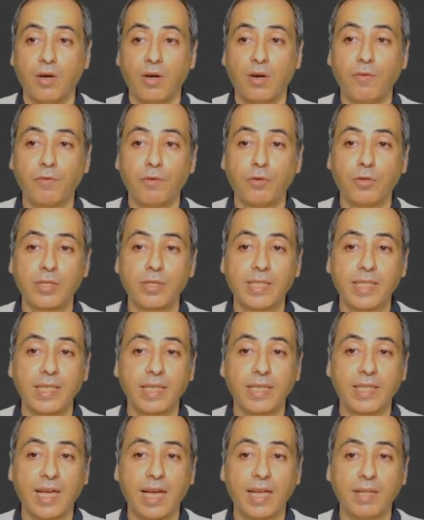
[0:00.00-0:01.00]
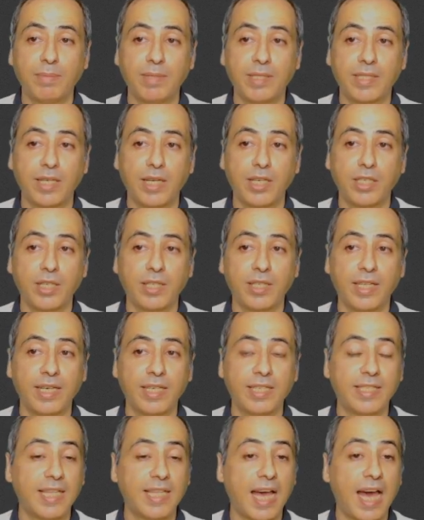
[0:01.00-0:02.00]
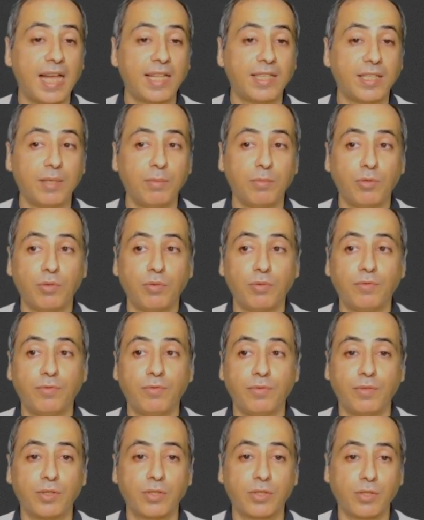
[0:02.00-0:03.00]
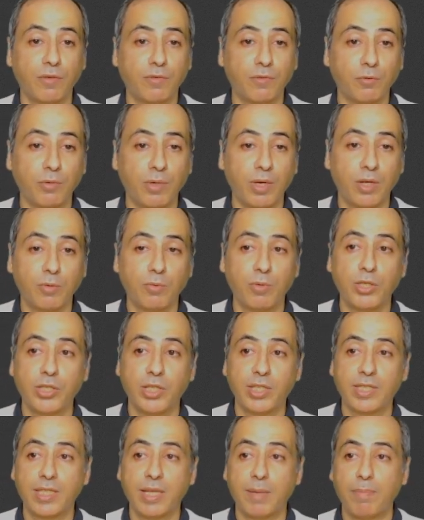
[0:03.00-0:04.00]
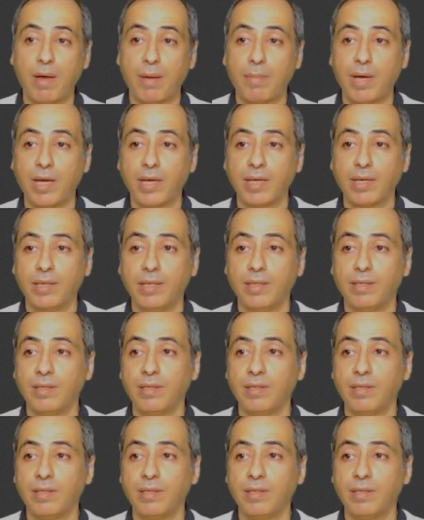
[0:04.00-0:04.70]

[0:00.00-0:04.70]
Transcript: Of course, here the administration, there is the add remove software, which is the PAMAC.